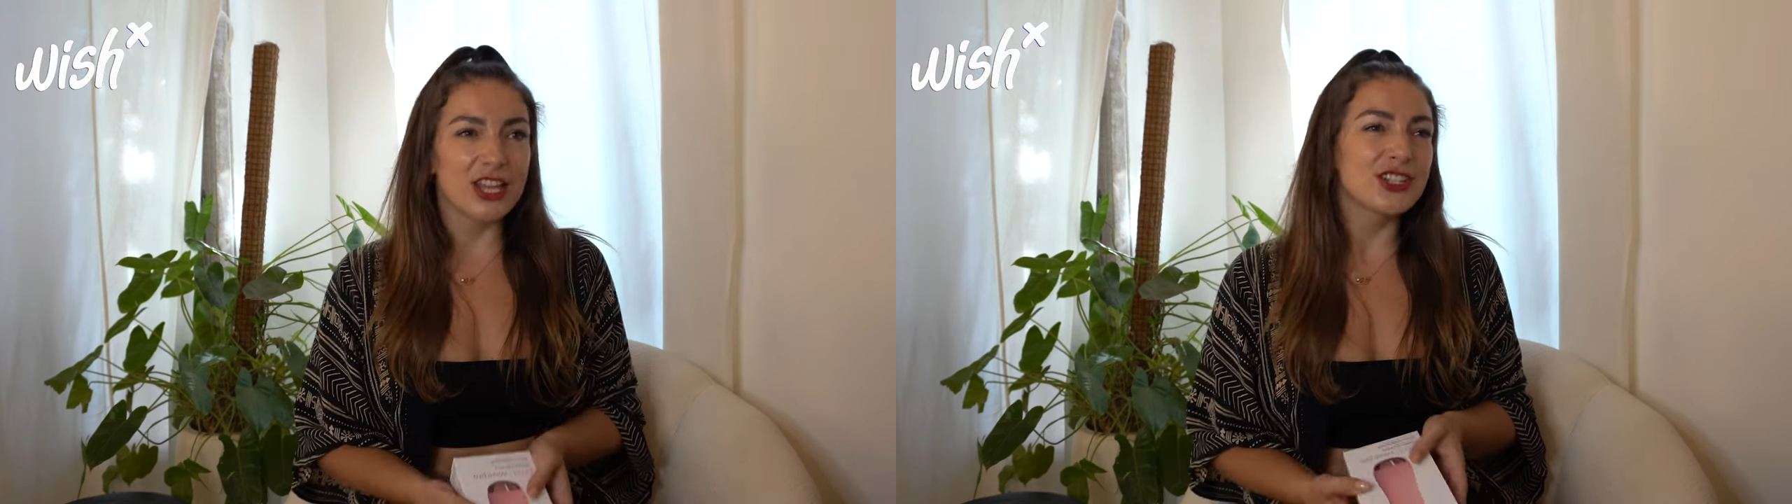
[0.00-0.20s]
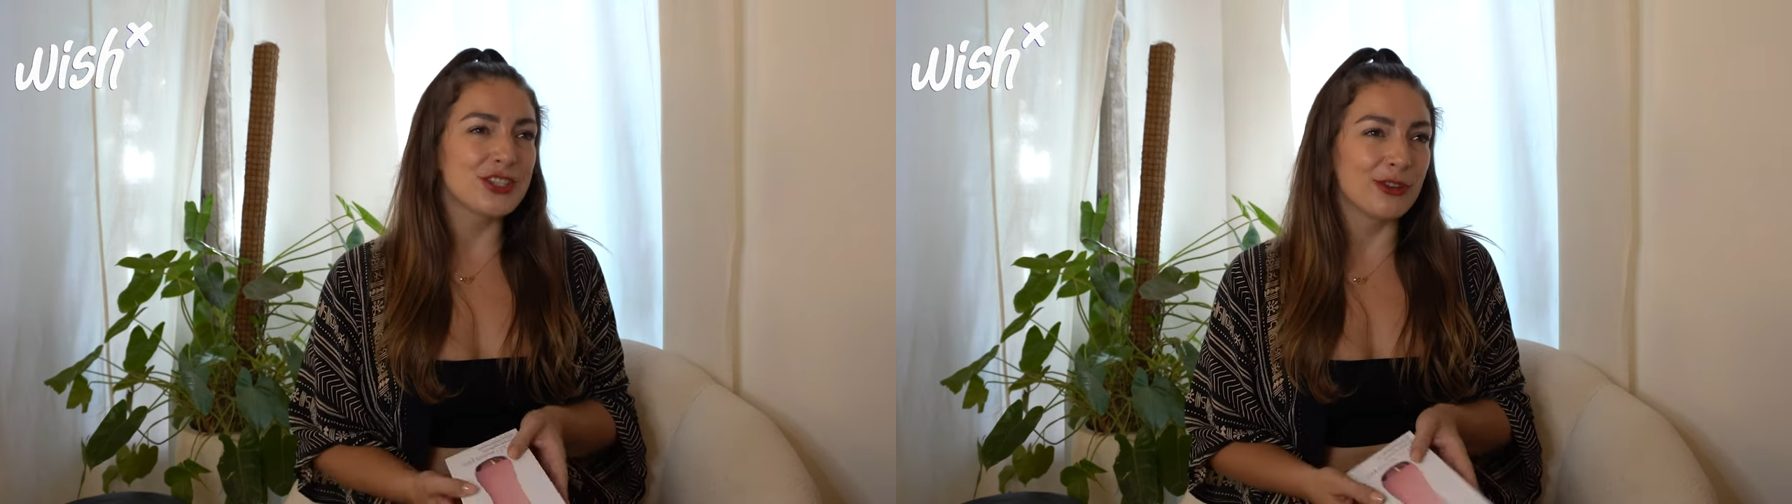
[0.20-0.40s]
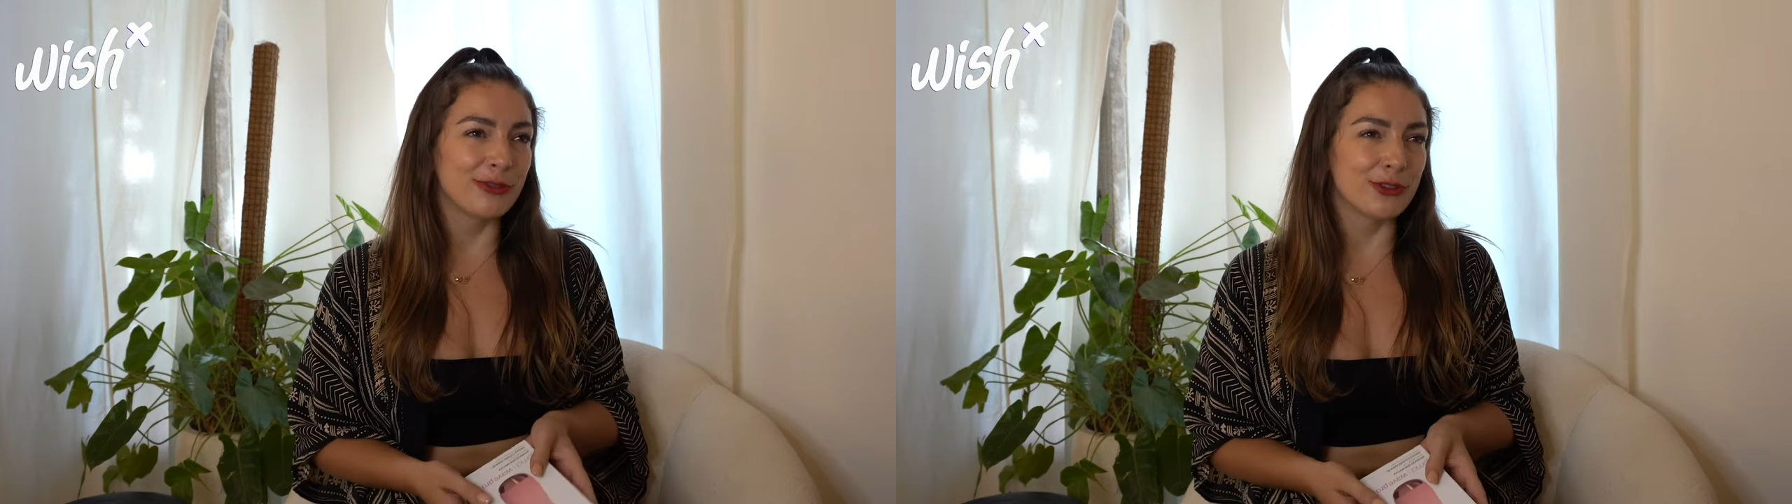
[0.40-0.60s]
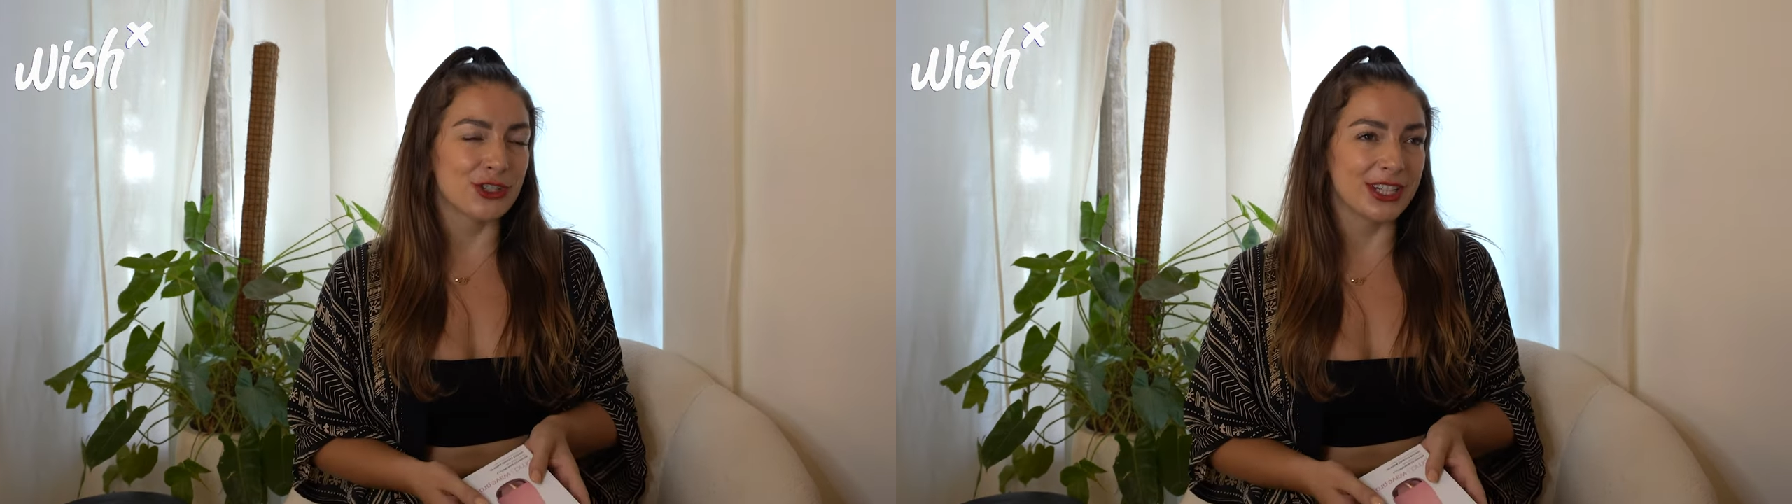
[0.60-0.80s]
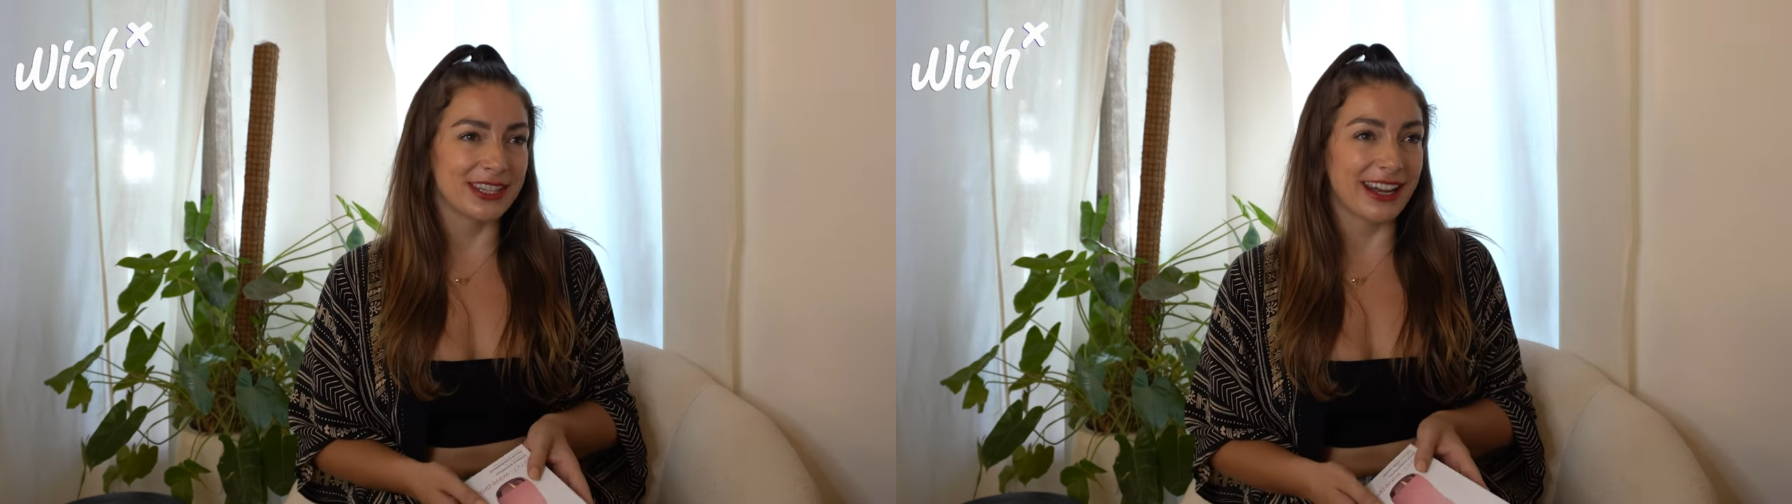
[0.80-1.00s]
It's just
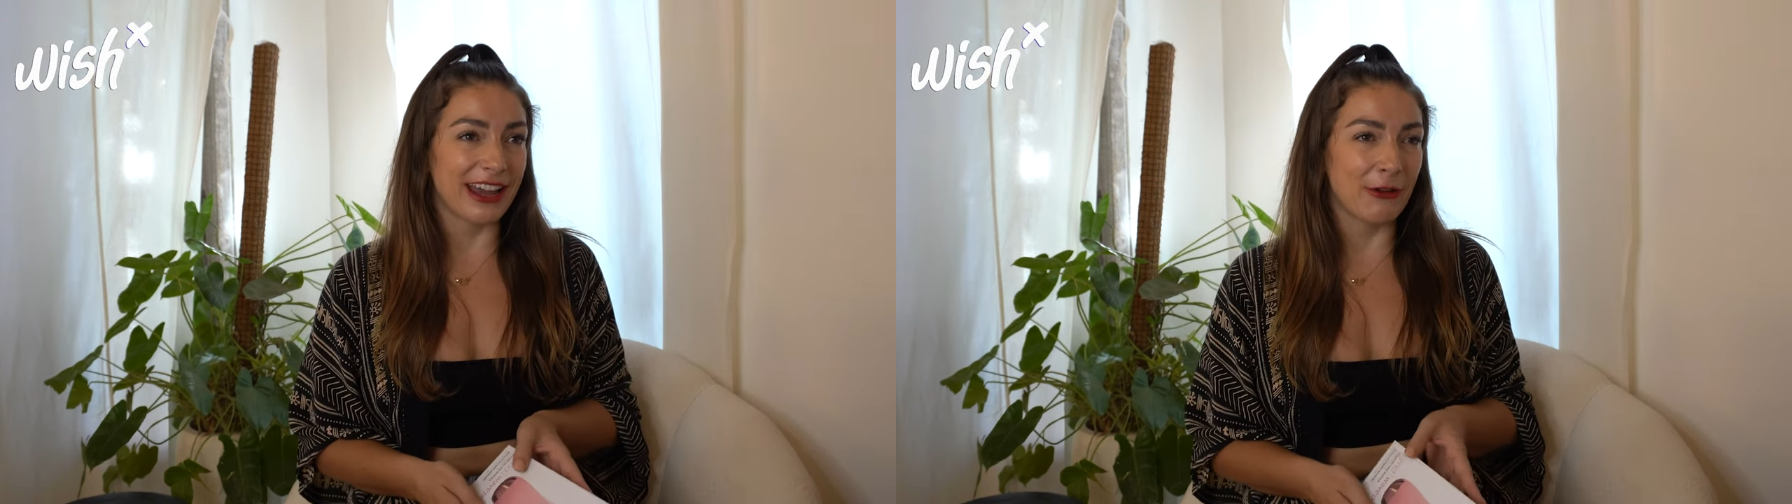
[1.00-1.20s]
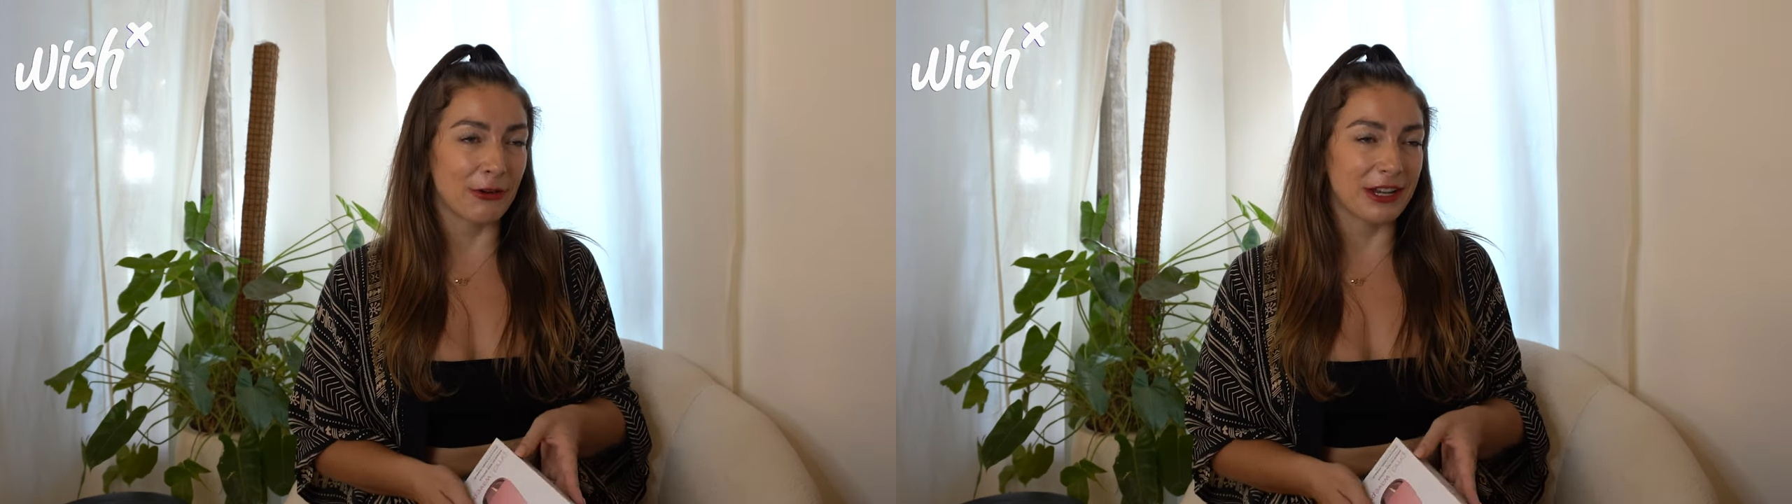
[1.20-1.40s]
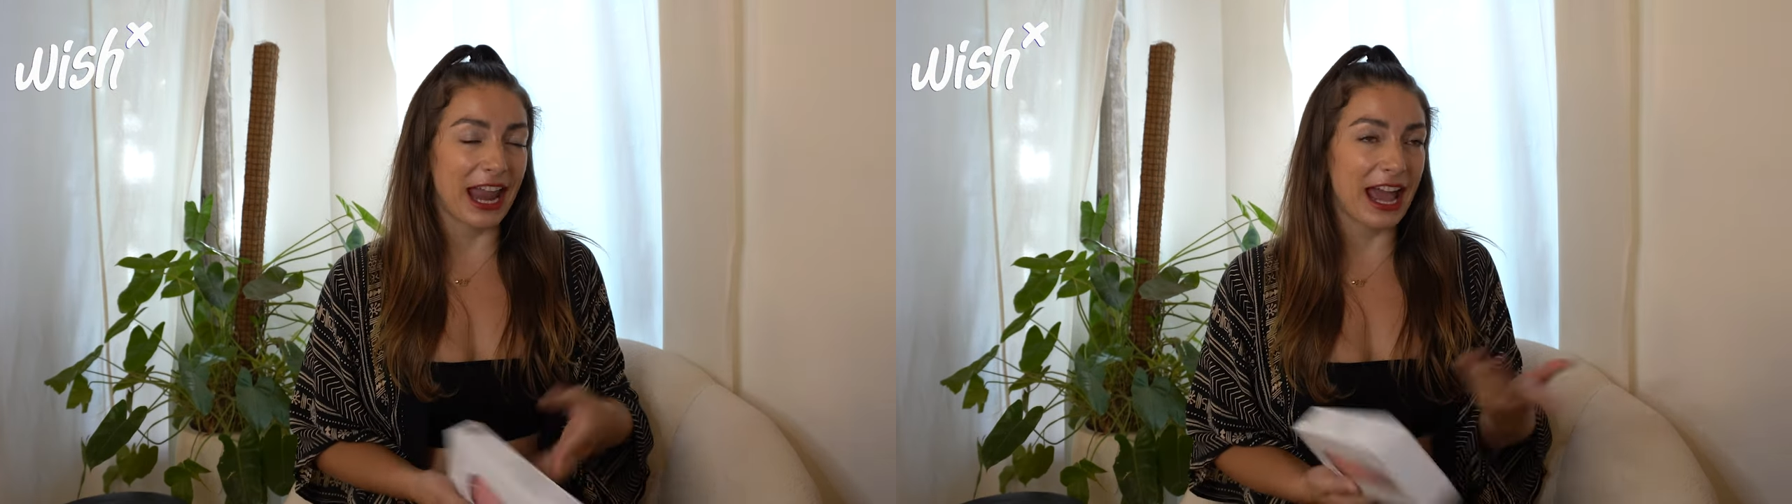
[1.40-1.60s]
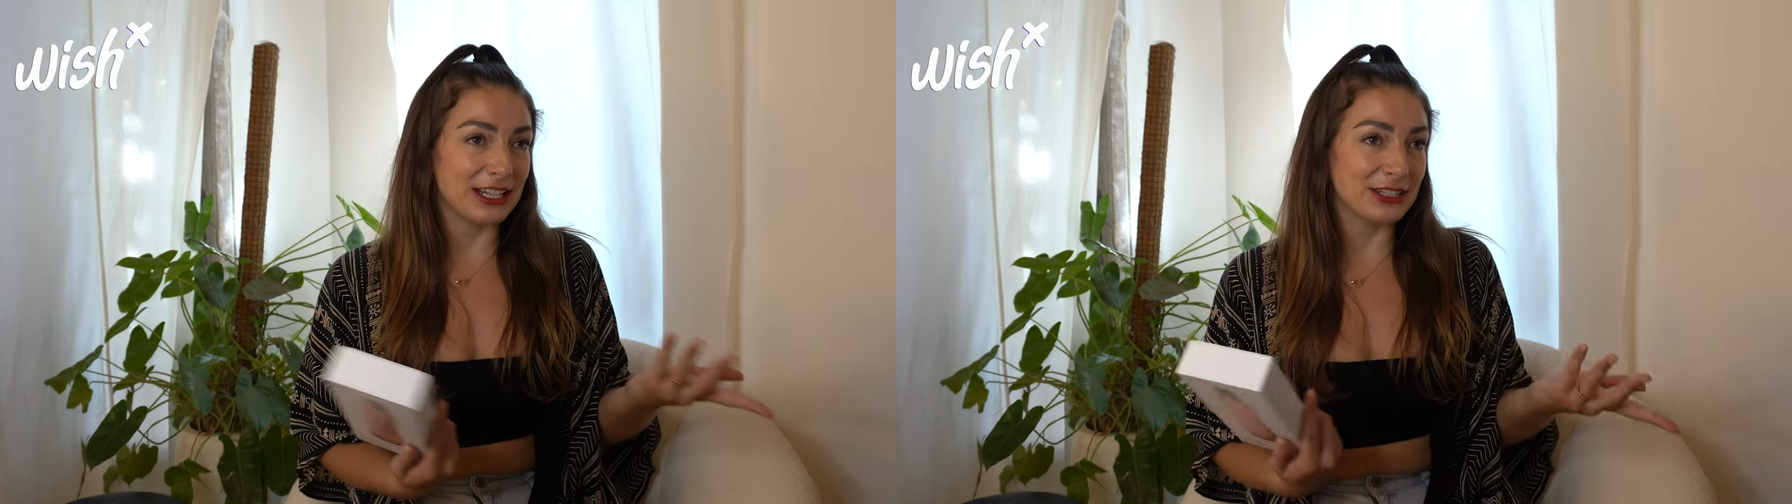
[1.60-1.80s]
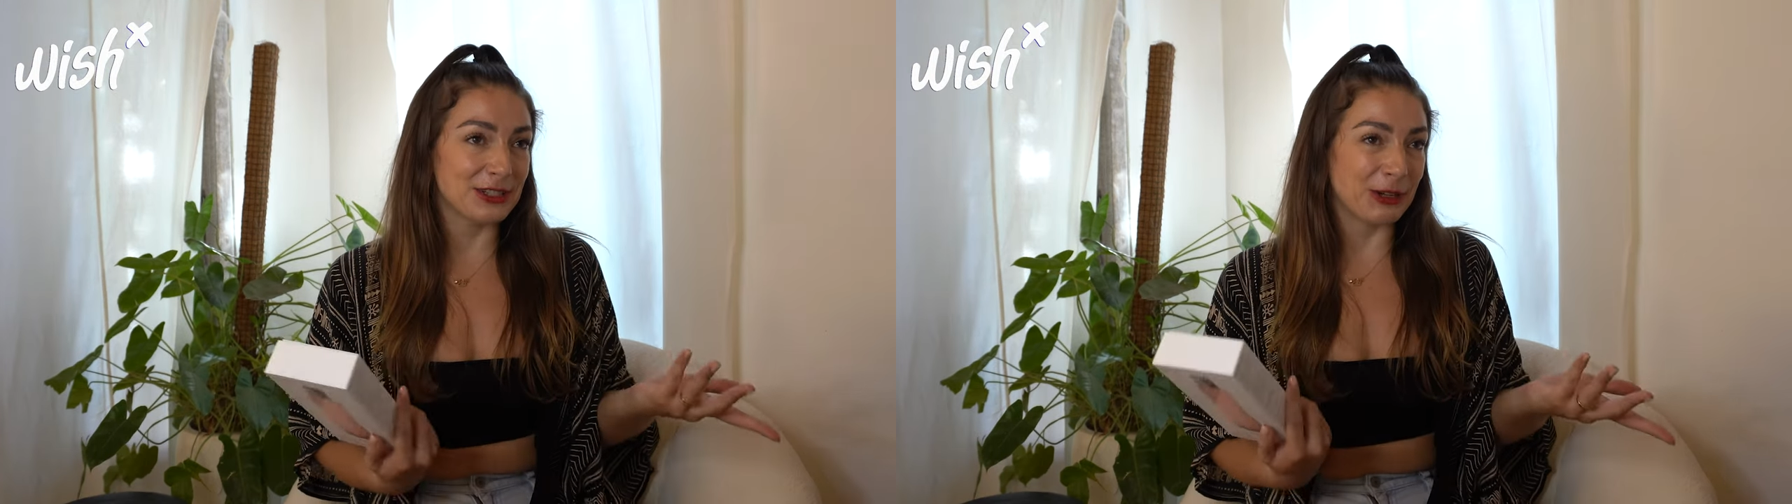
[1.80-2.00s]
unfortunate that I already had
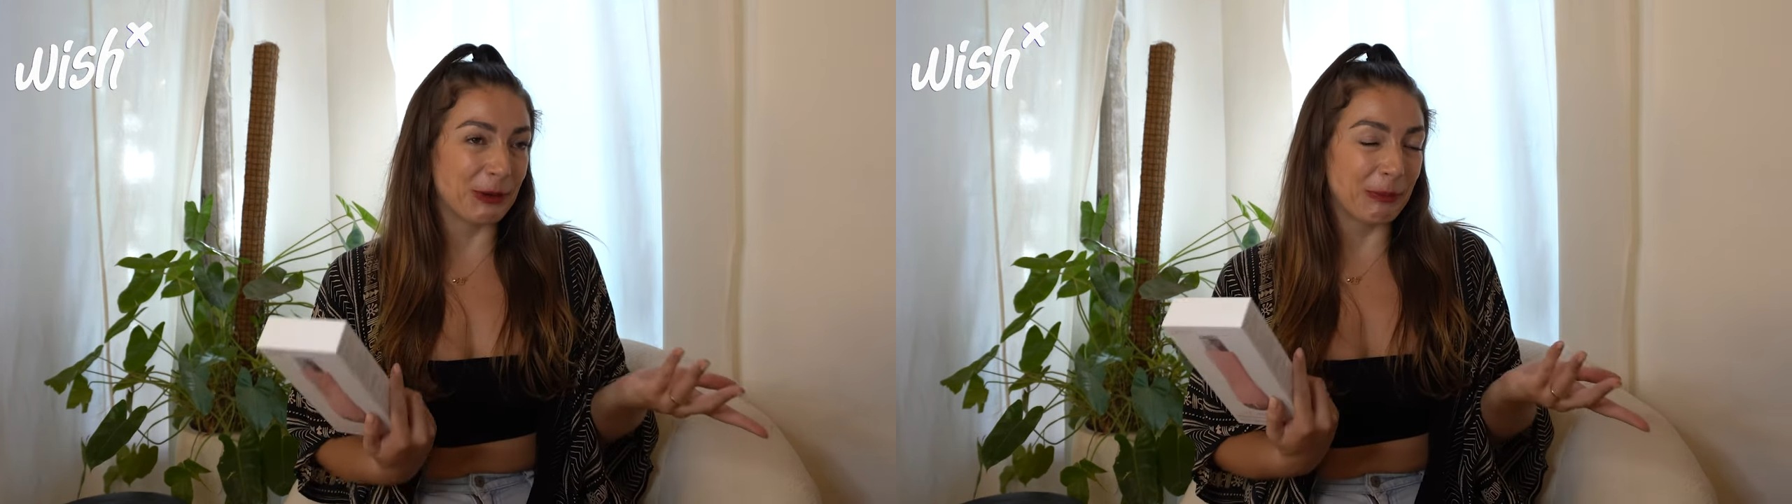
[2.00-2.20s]
it, so.